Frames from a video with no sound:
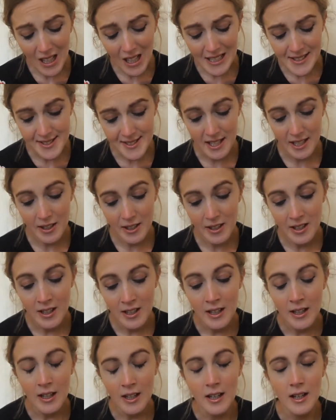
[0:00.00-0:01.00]
So
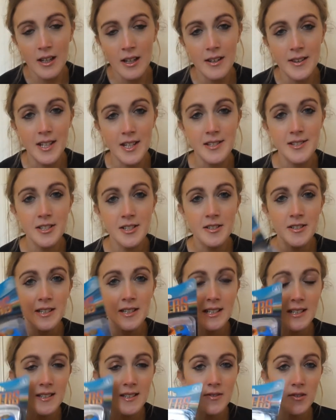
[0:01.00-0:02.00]
they do
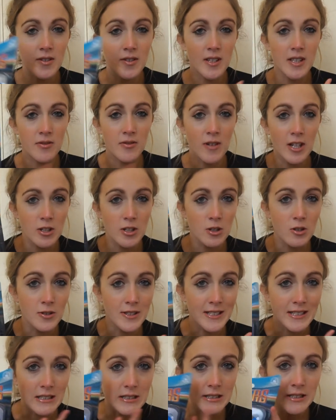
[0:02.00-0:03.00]
this range called
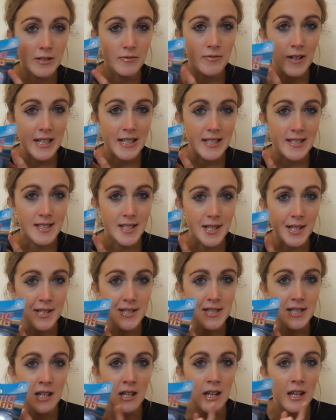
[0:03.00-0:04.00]
Disney
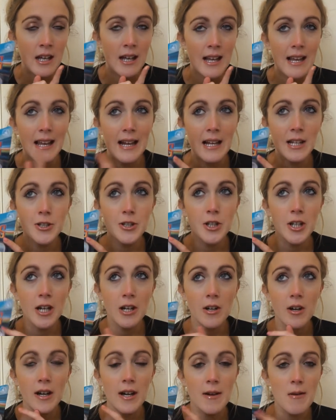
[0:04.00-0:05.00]
Racers. Last year I
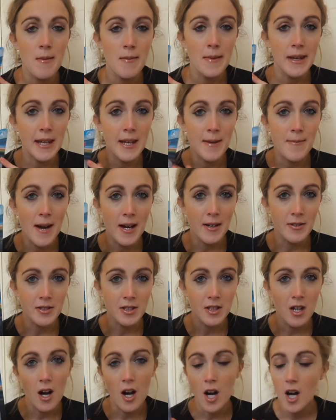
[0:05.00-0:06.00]
got him a Mickey Mouse
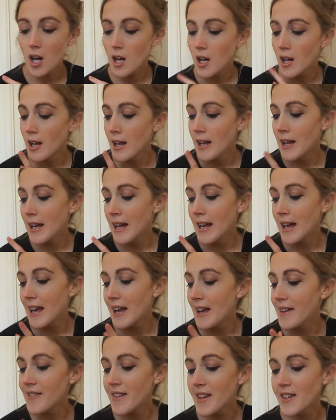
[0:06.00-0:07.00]
car,
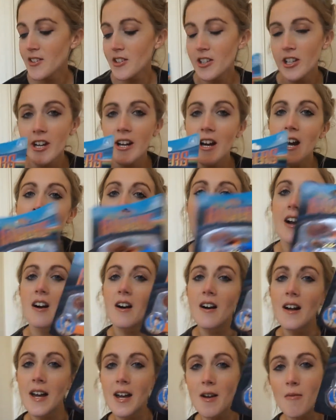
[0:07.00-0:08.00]
and this year I
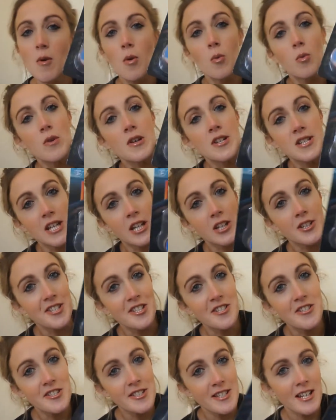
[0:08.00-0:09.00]
got him Woody, because he
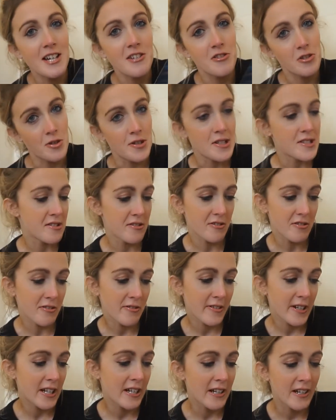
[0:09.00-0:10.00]
does like Toy
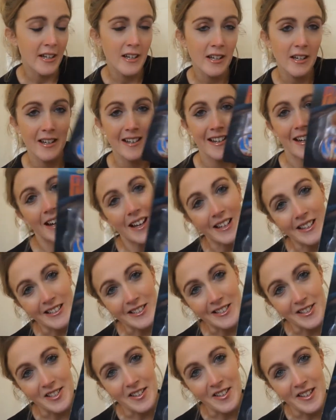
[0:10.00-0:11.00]
Story, and I
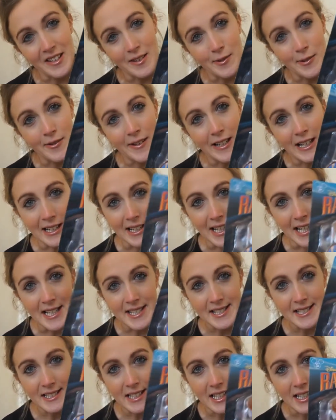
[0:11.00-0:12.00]
just thought these were really
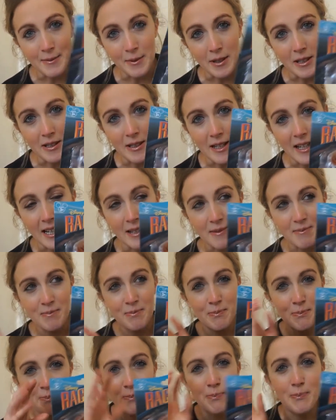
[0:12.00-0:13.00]
nice, and I'm gonna like
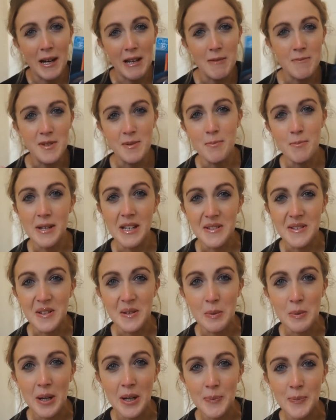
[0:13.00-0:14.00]
buy him some beers
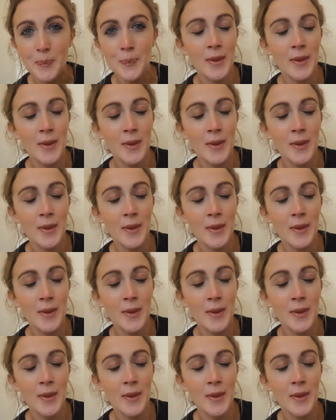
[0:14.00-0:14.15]
as well.